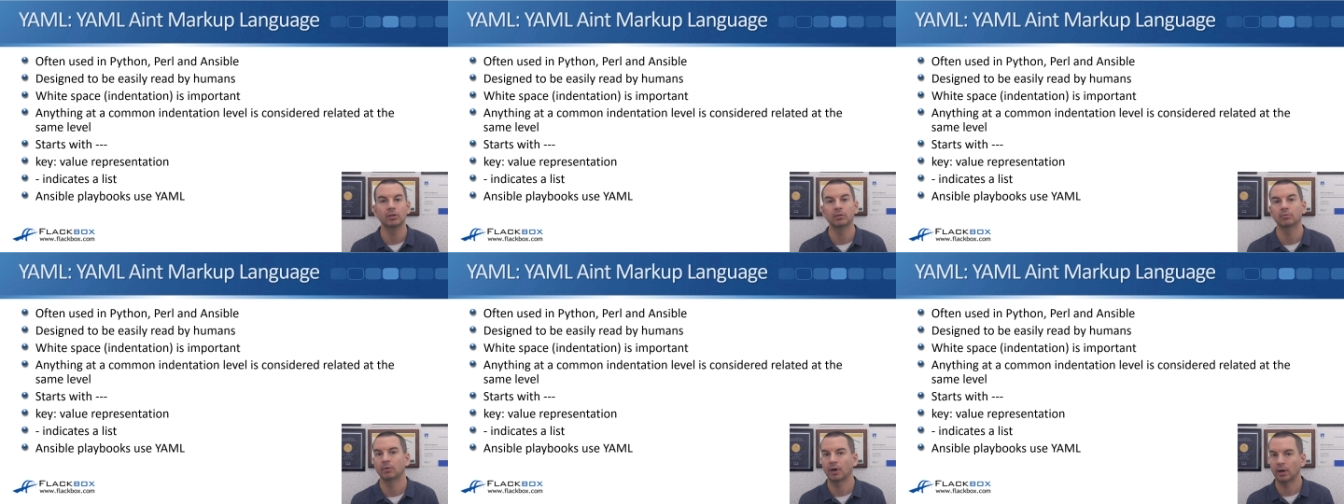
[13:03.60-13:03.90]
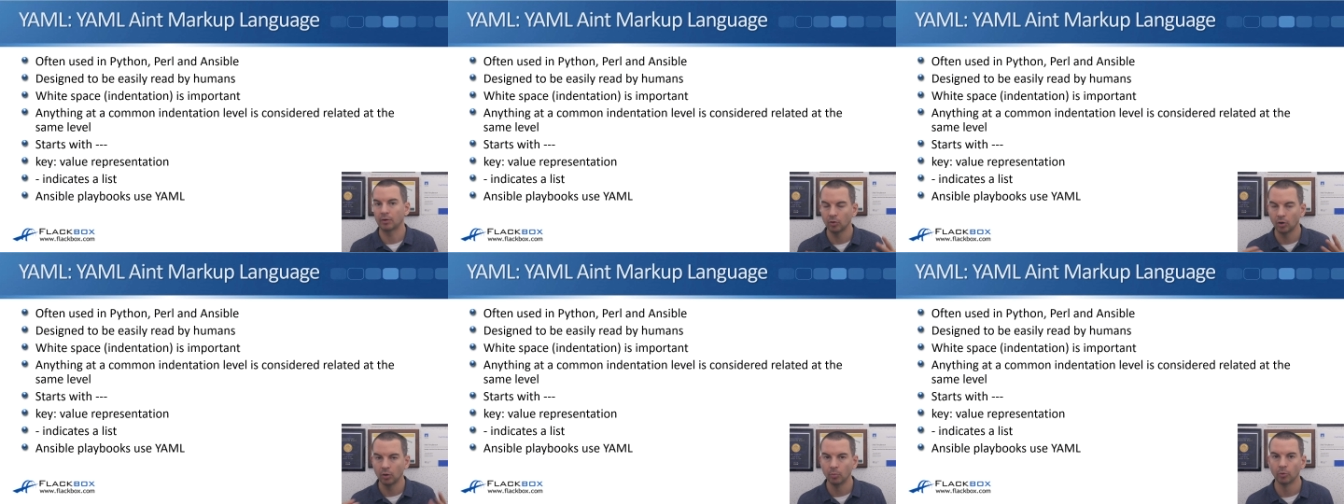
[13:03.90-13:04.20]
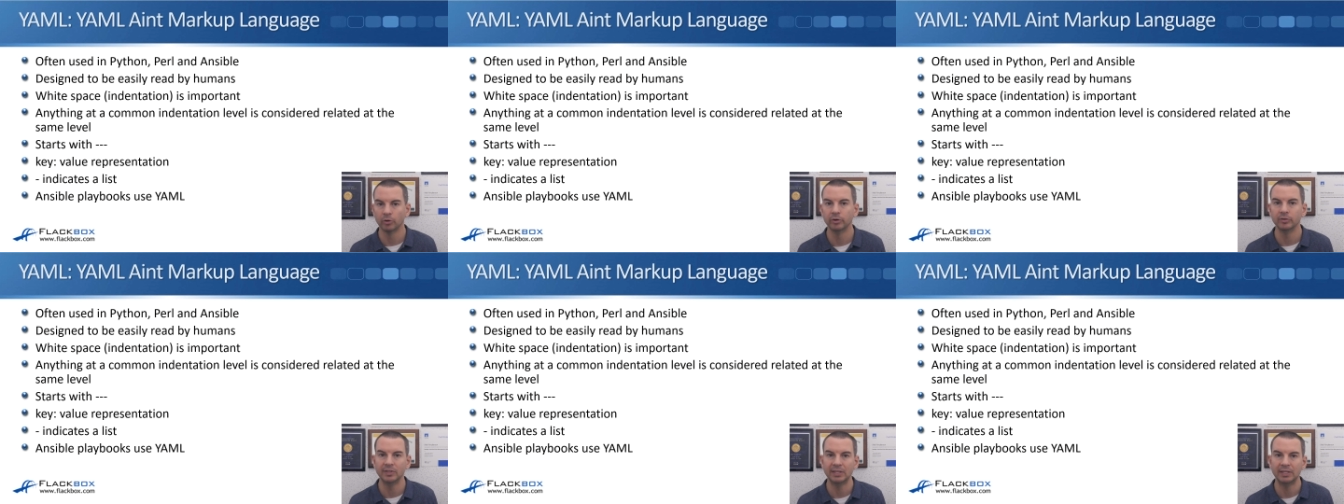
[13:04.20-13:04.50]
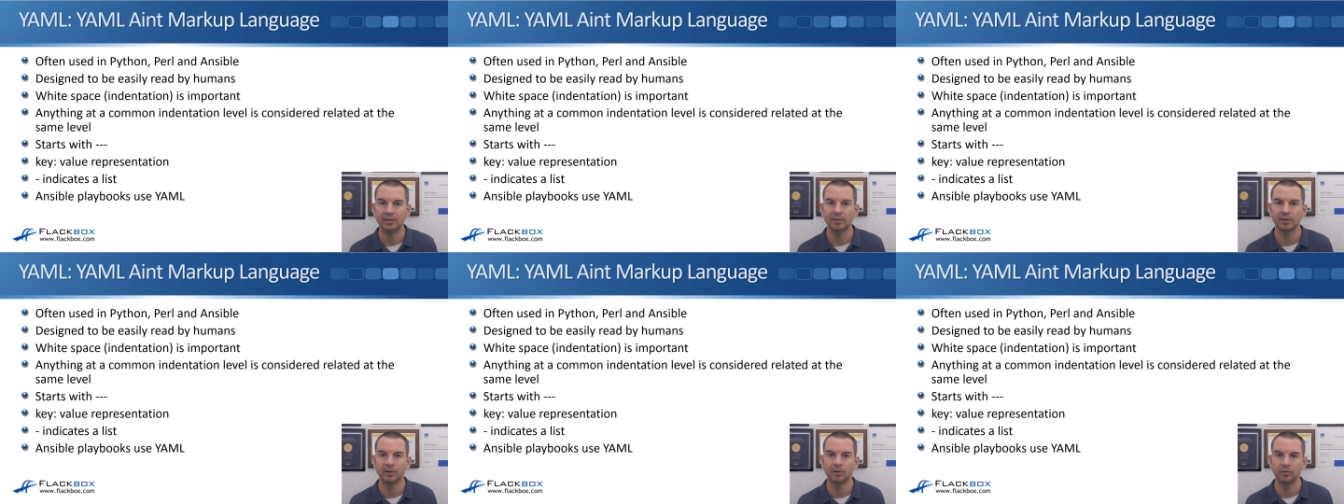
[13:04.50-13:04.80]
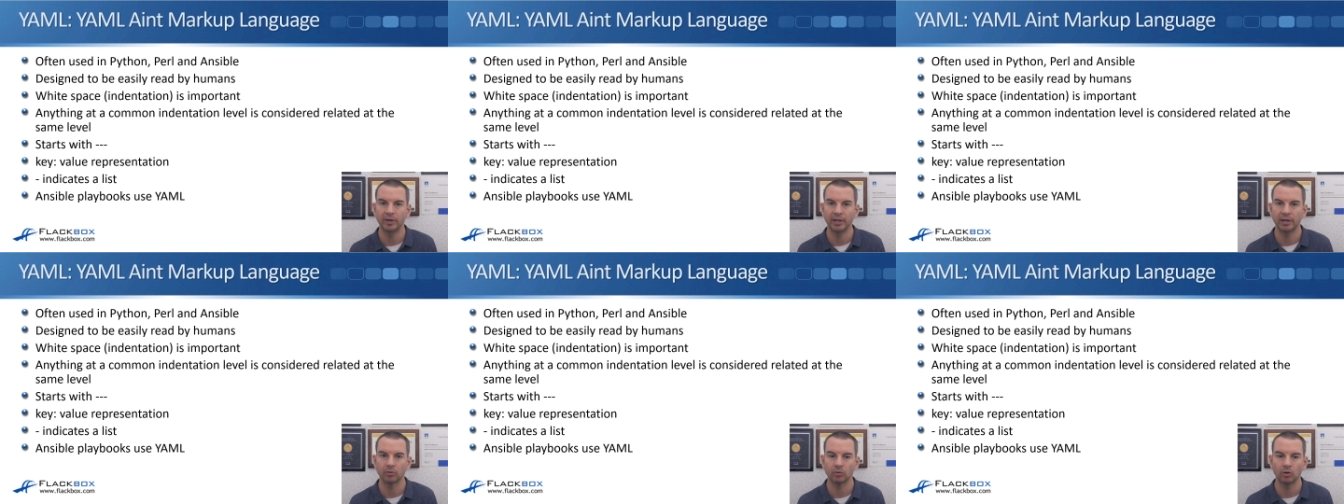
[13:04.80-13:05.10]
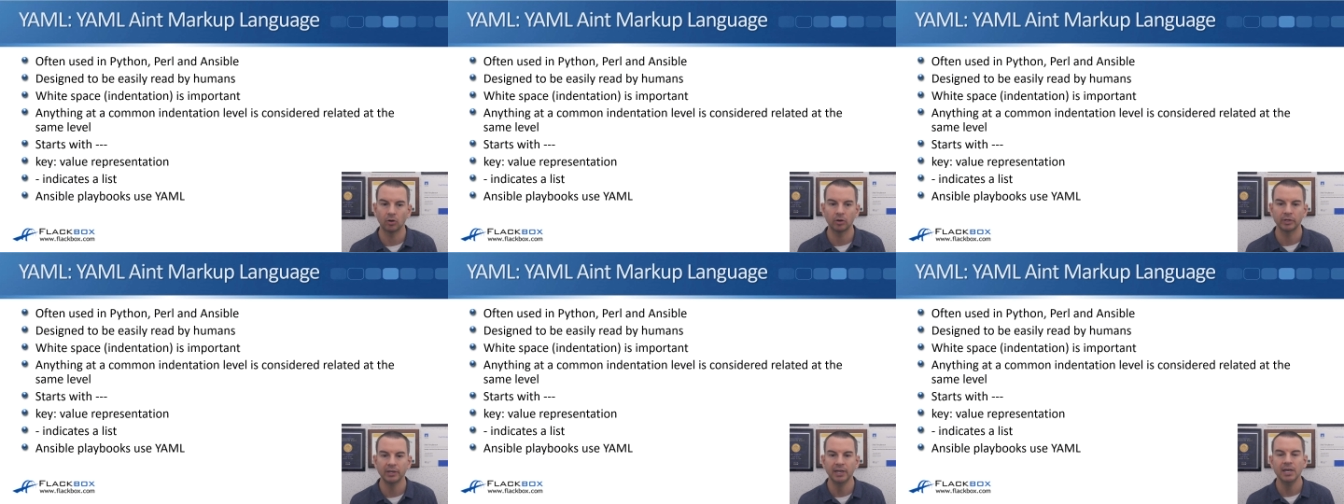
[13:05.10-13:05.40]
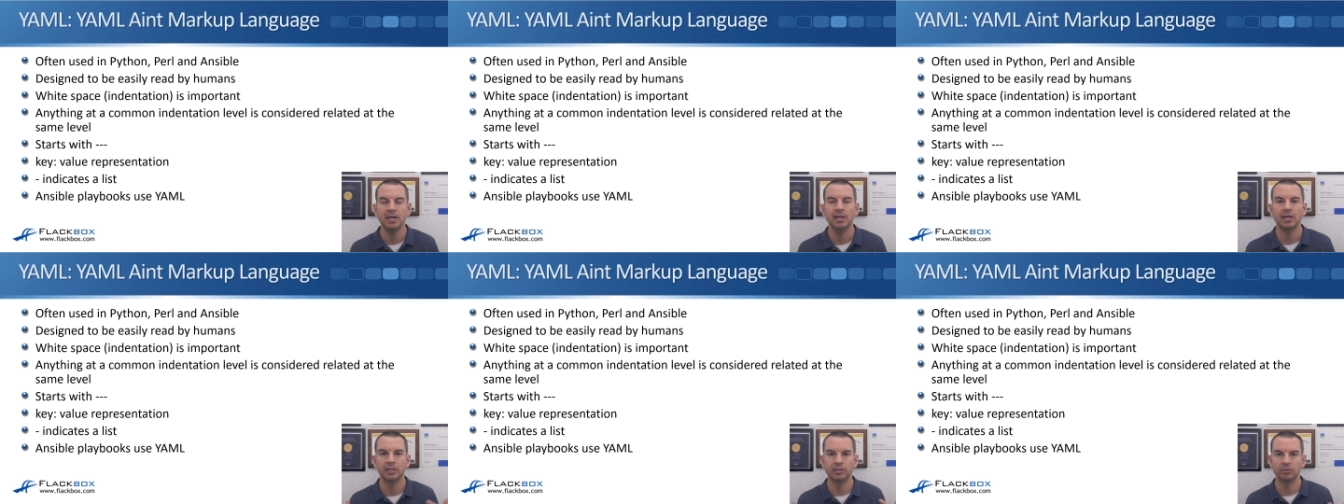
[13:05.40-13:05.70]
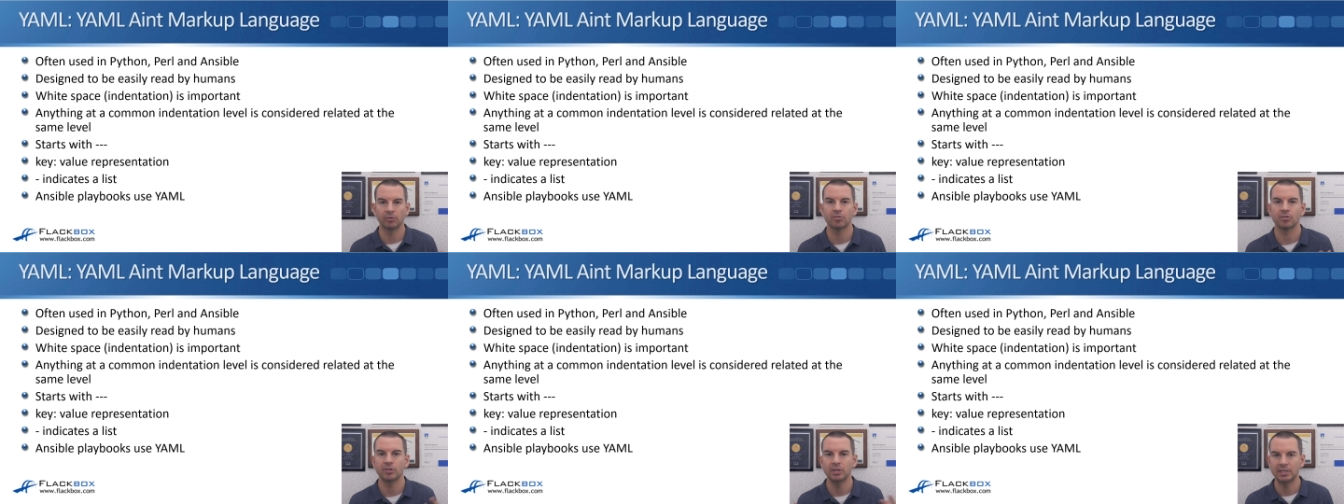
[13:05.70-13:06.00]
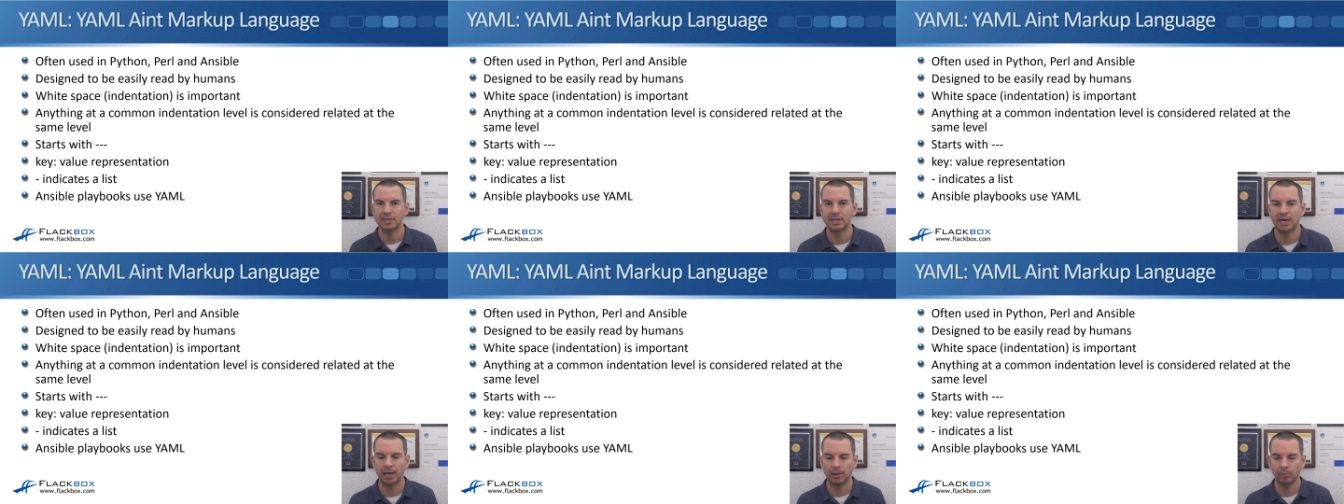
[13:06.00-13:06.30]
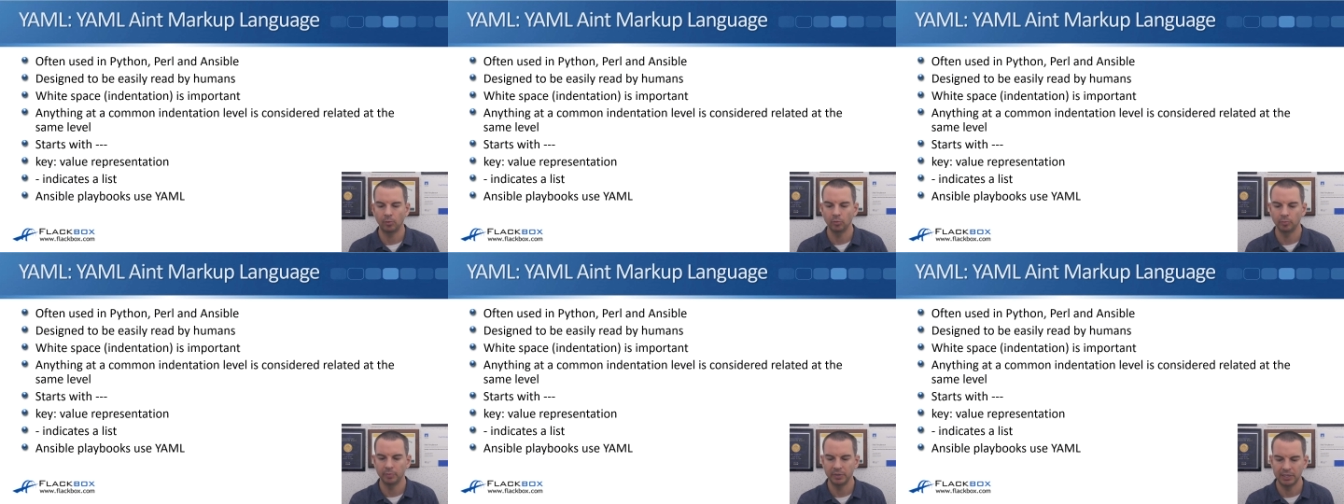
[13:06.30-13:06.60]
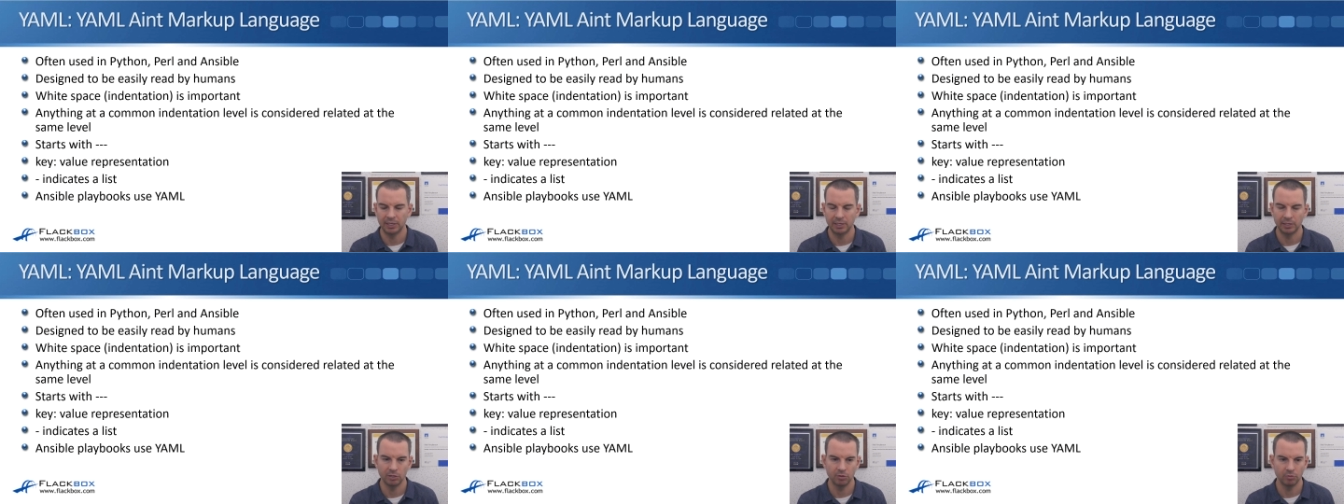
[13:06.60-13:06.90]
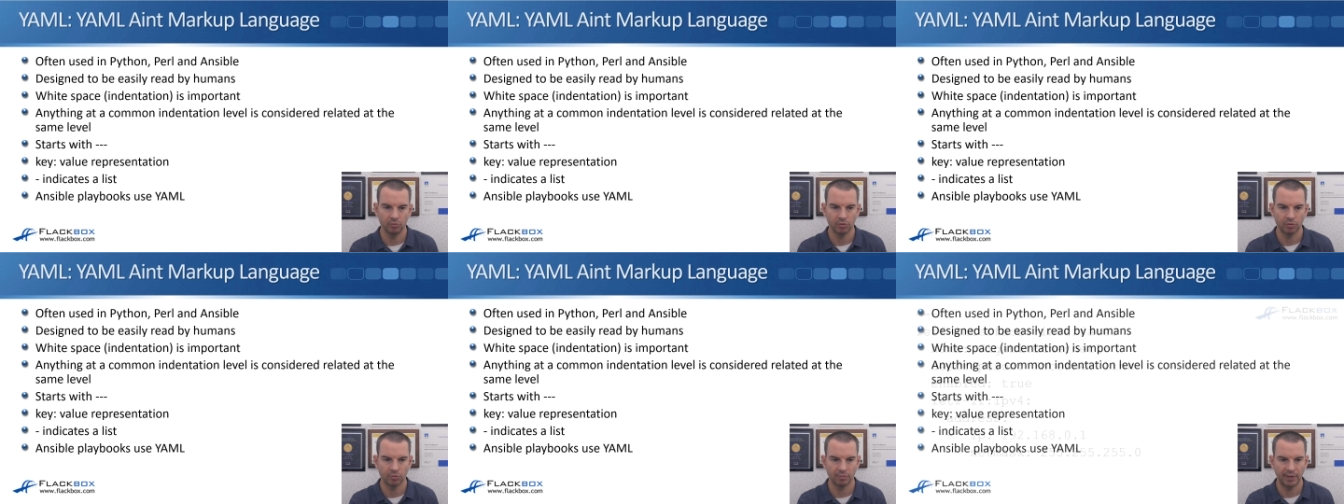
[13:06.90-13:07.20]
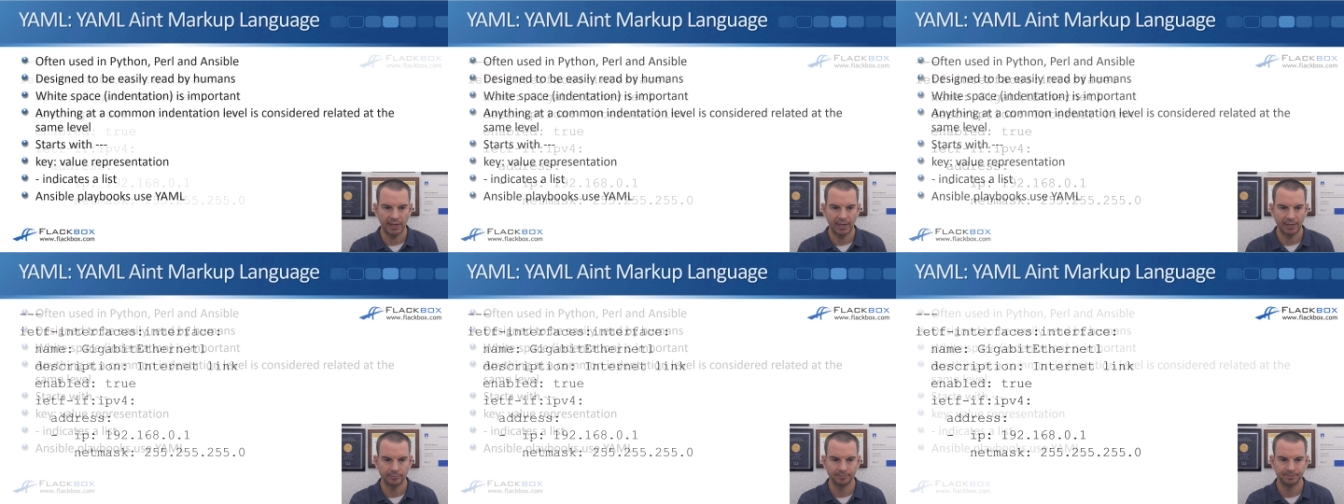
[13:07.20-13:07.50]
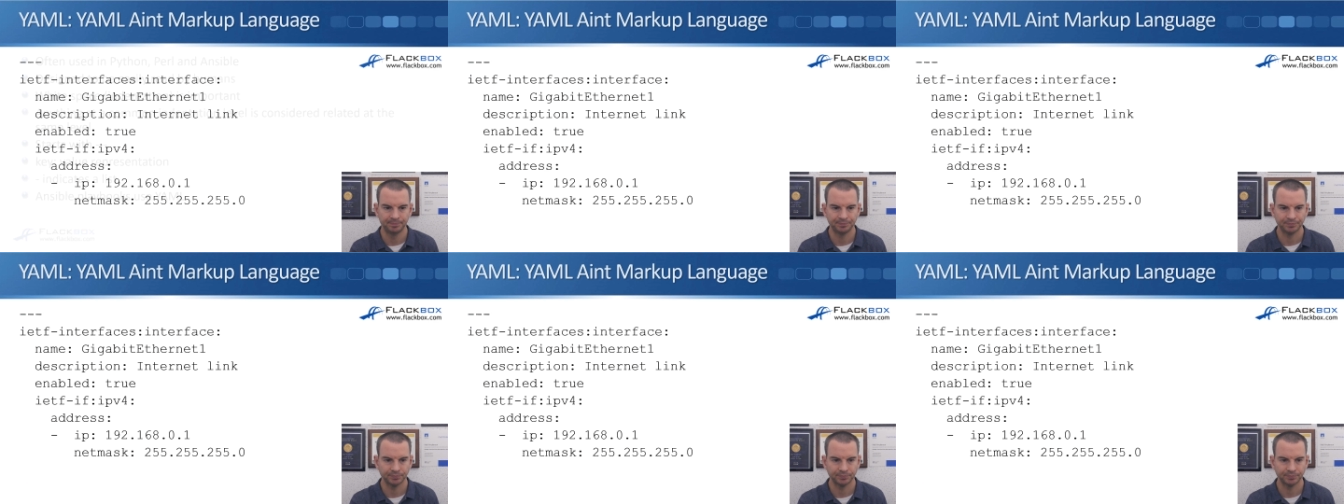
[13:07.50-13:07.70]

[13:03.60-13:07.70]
in a lot more detail later on, and you'll see YAML being used then